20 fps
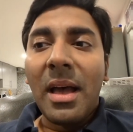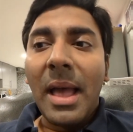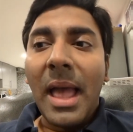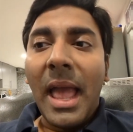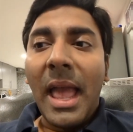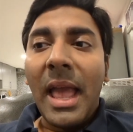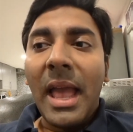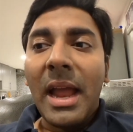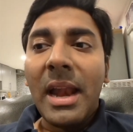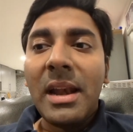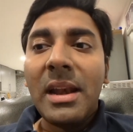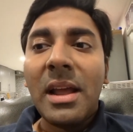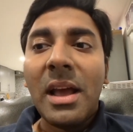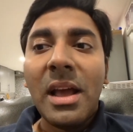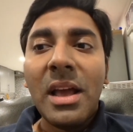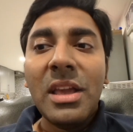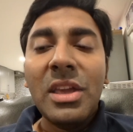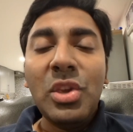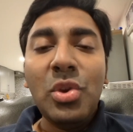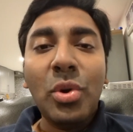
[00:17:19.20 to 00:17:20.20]
And
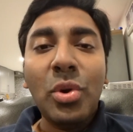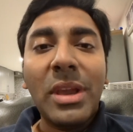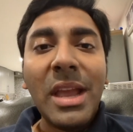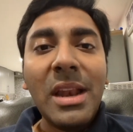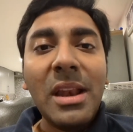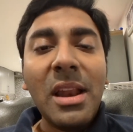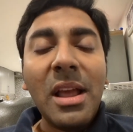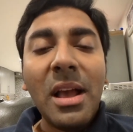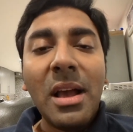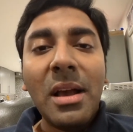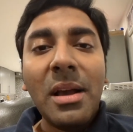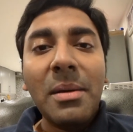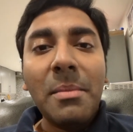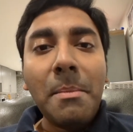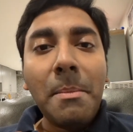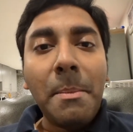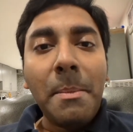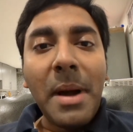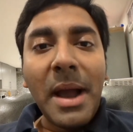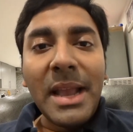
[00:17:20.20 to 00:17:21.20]
you can
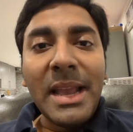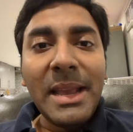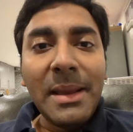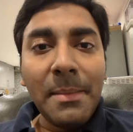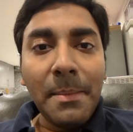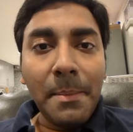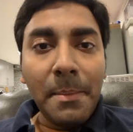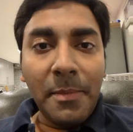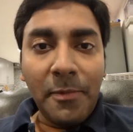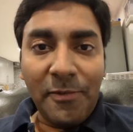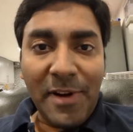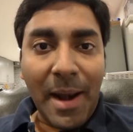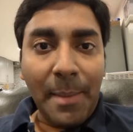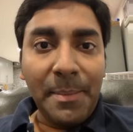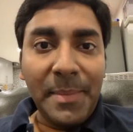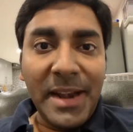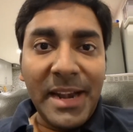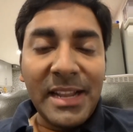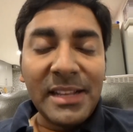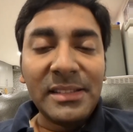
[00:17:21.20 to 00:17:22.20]
buy
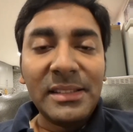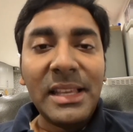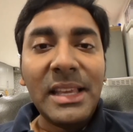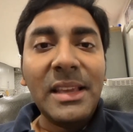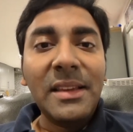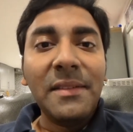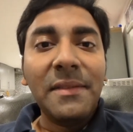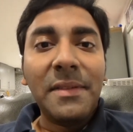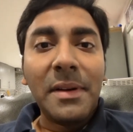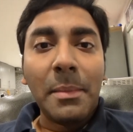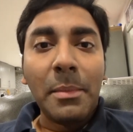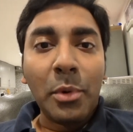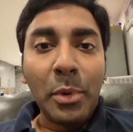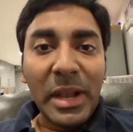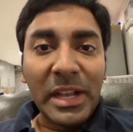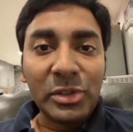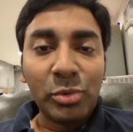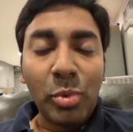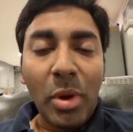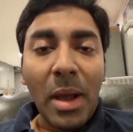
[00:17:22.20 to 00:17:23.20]
wrapped BTC from
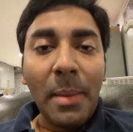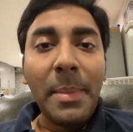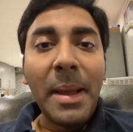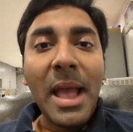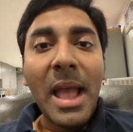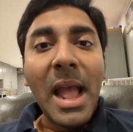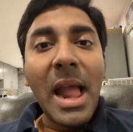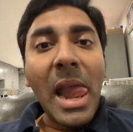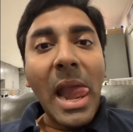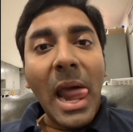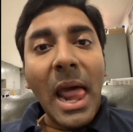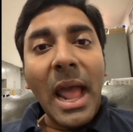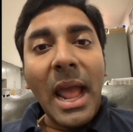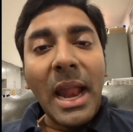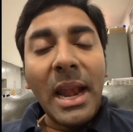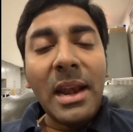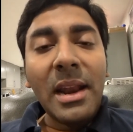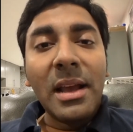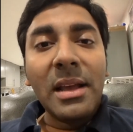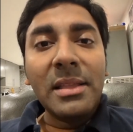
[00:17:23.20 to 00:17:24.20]
QuickSwap,
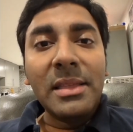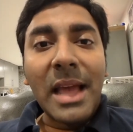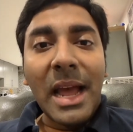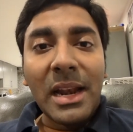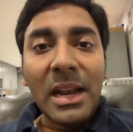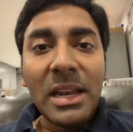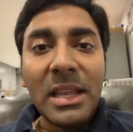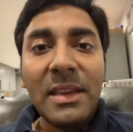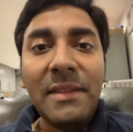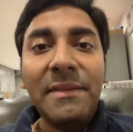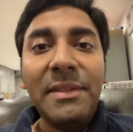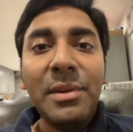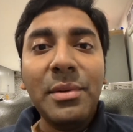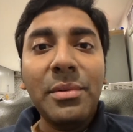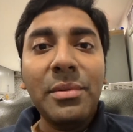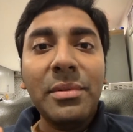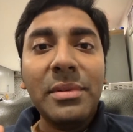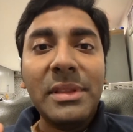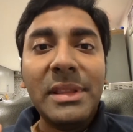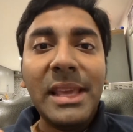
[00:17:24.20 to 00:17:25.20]
and that will give
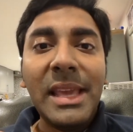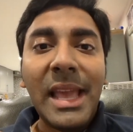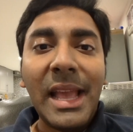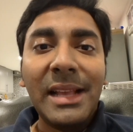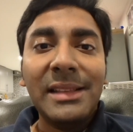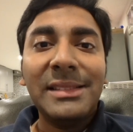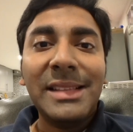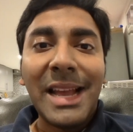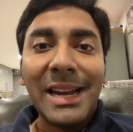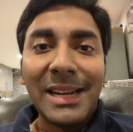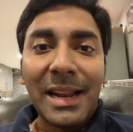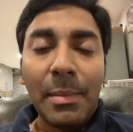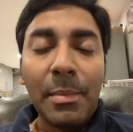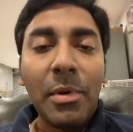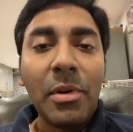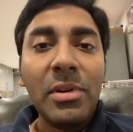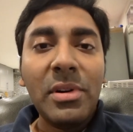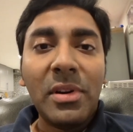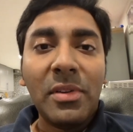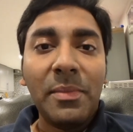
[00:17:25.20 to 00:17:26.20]
you the exact
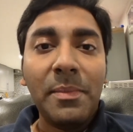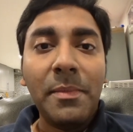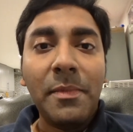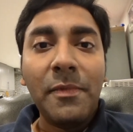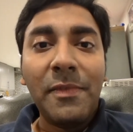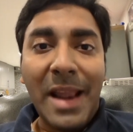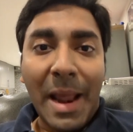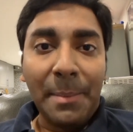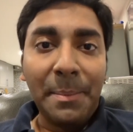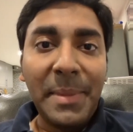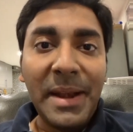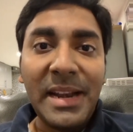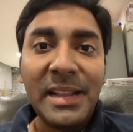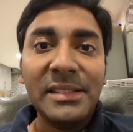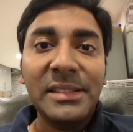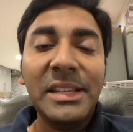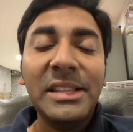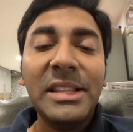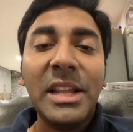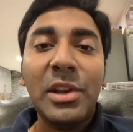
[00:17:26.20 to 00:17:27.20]
amount of wrapped
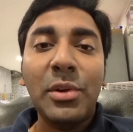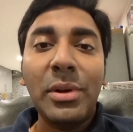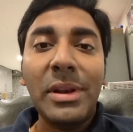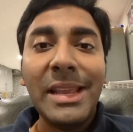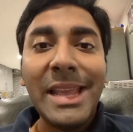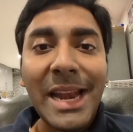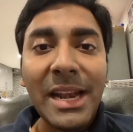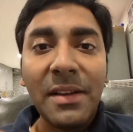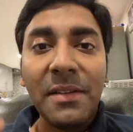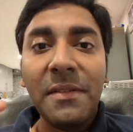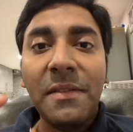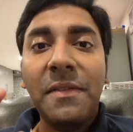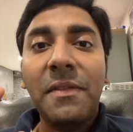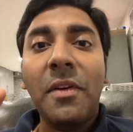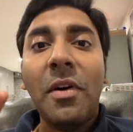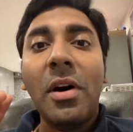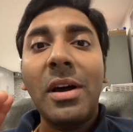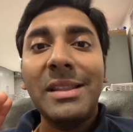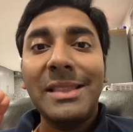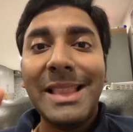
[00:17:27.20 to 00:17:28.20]
BTC that you will get
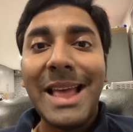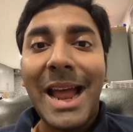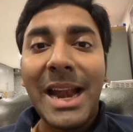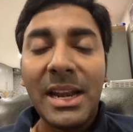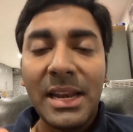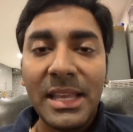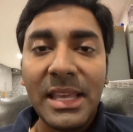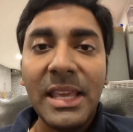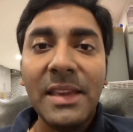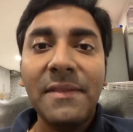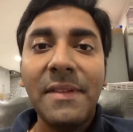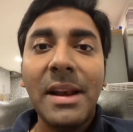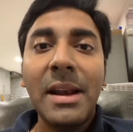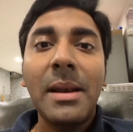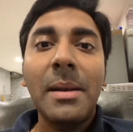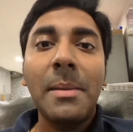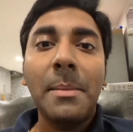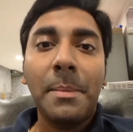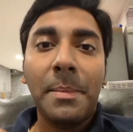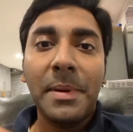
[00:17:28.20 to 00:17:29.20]
for that
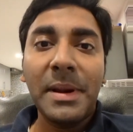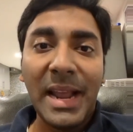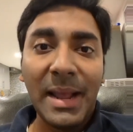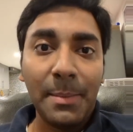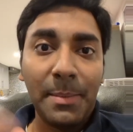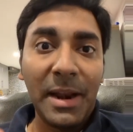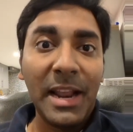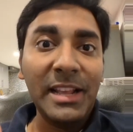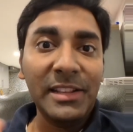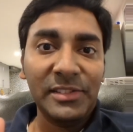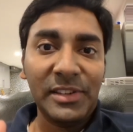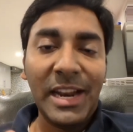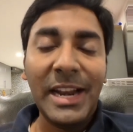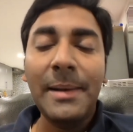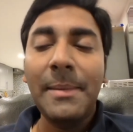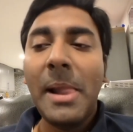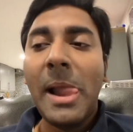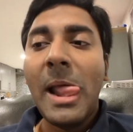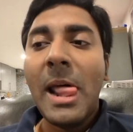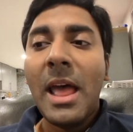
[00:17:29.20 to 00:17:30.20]
given price, right?